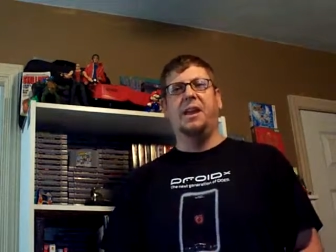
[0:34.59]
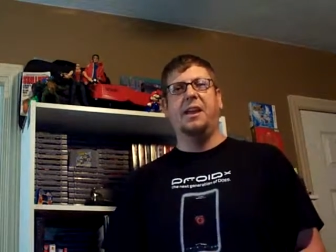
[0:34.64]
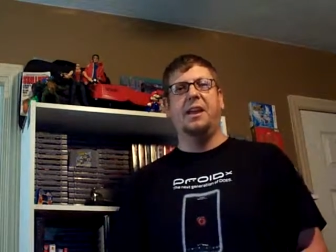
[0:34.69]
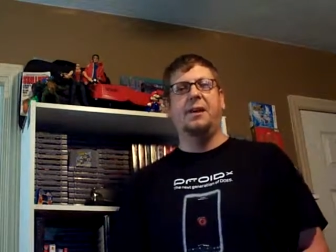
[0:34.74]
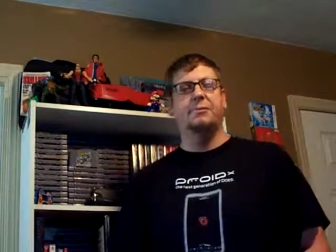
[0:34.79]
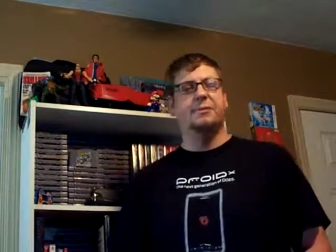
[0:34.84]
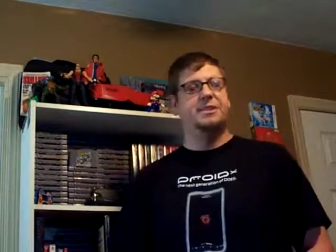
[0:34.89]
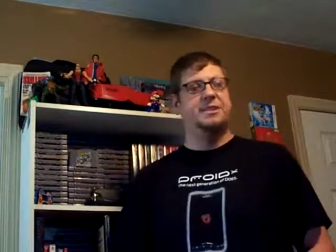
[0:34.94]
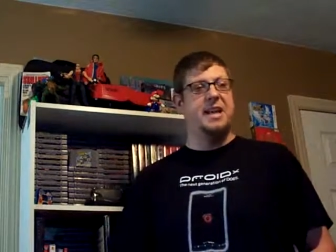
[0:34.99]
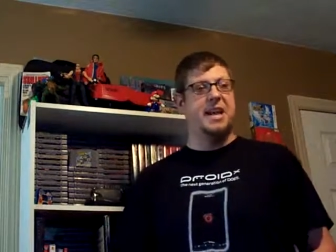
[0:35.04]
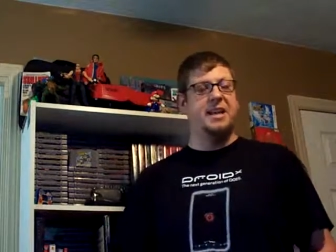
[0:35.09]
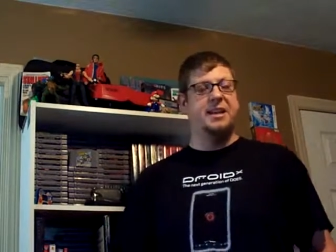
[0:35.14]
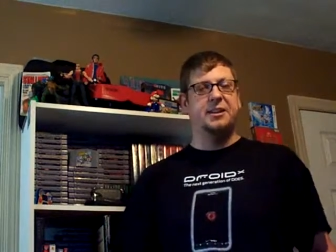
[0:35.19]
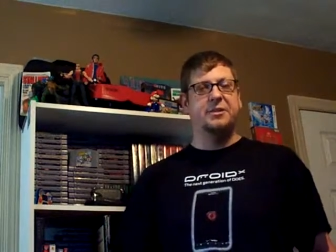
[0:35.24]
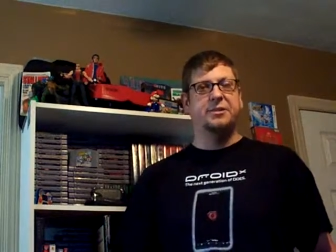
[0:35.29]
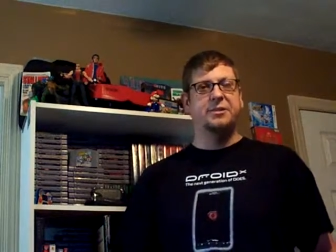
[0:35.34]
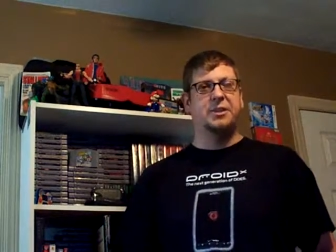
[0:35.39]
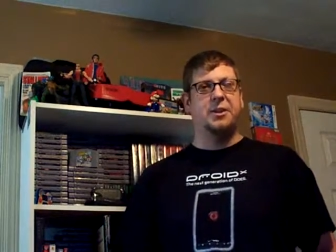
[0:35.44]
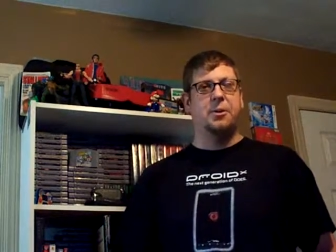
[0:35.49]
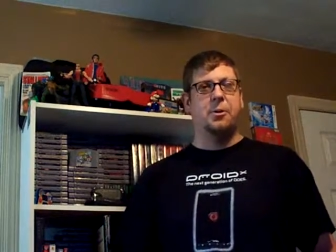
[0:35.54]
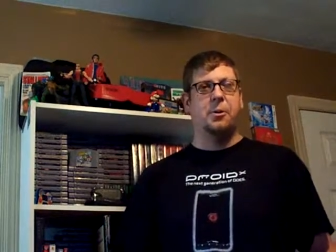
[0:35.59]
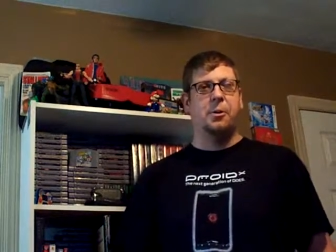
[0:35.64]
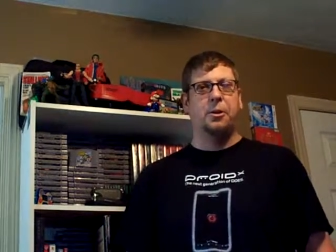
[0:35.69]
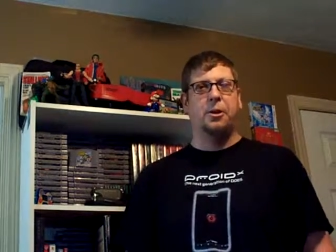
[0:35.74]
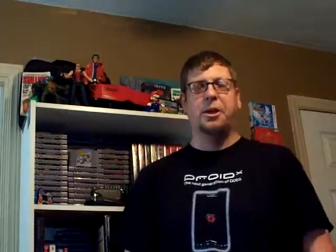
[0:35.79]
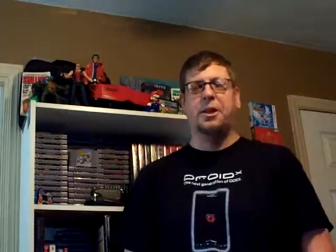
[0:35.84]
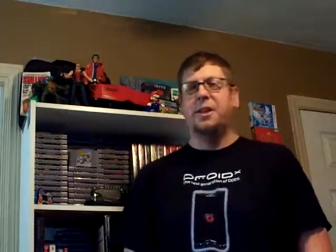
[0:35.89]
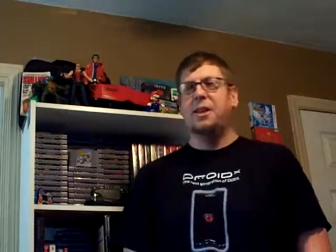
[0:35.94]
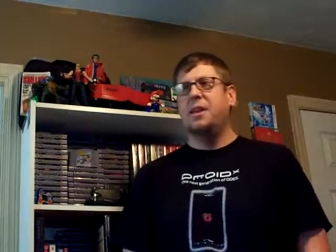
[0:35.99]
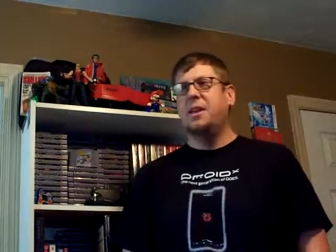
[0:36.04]
I was 10 years old,
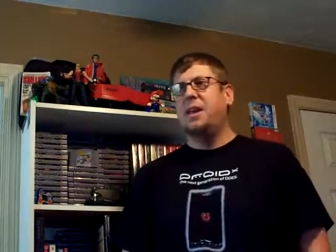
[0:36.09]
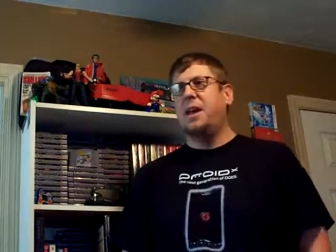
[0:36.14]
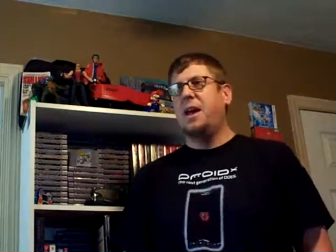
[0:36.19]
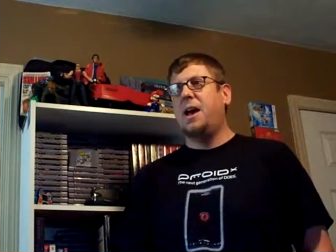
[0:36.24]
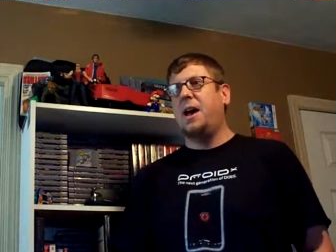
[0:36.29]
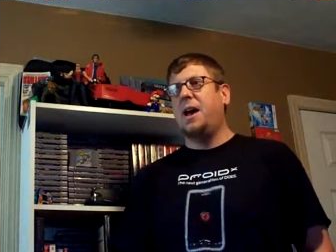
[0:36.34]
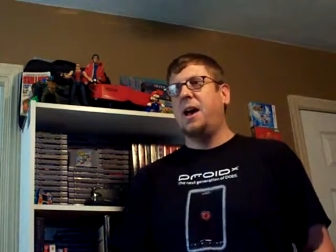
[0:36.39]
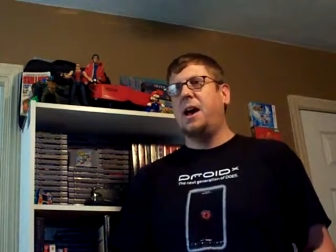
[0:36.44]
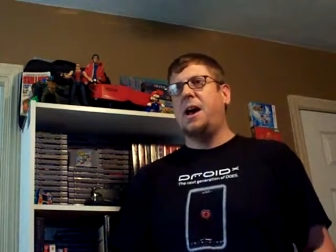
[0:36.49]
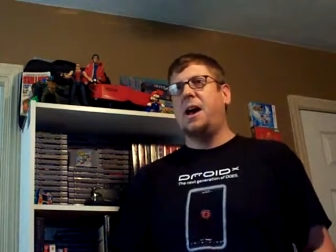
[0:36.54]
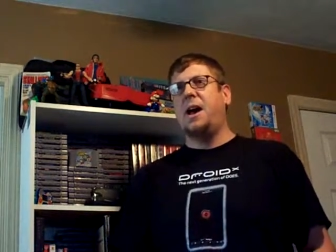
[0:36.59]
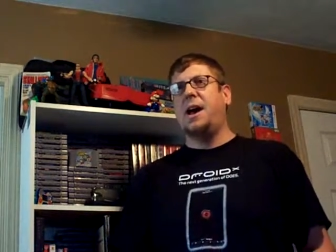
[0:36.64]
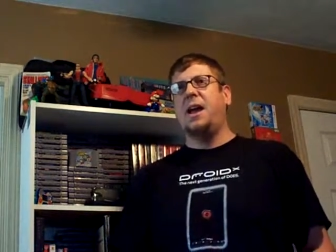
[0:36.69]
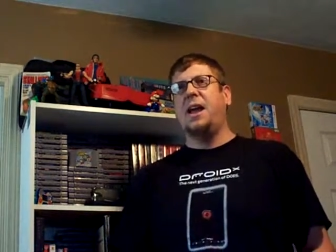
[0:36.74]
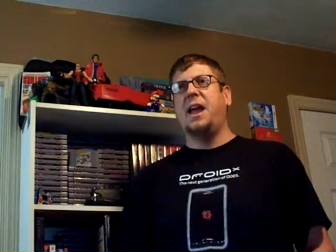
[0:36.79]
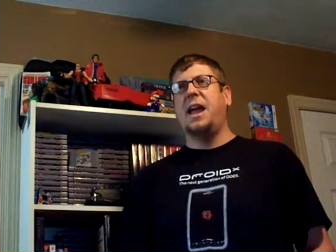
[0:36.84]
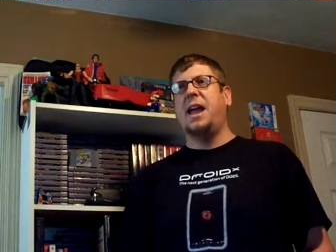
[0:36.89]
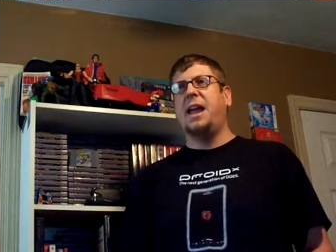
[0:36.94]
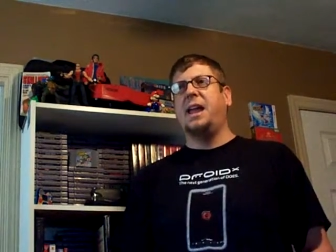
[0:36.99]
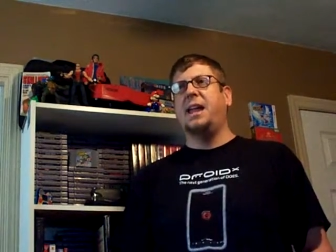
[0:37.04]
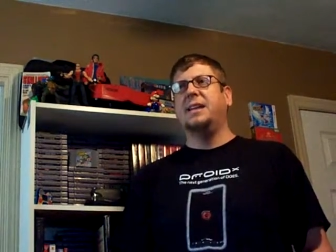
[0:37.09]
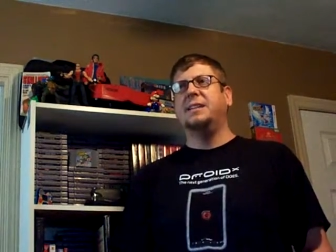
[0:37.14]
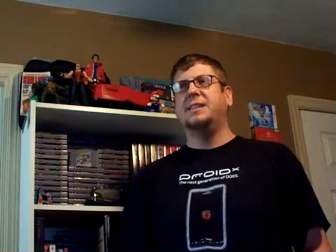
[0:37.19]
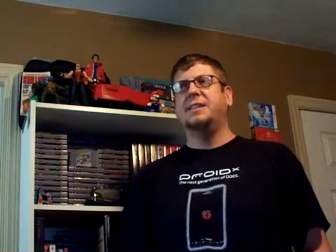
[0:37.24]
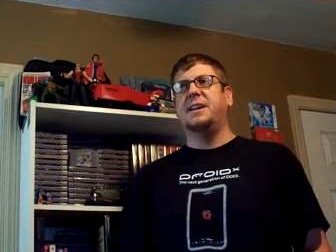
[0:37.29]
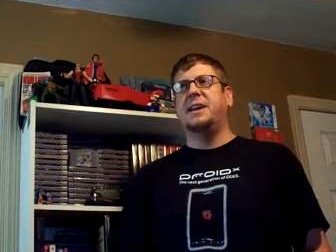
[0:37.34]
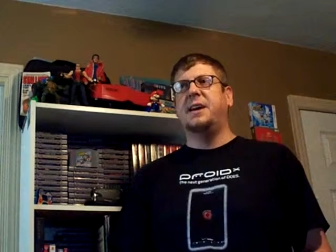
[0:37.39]
and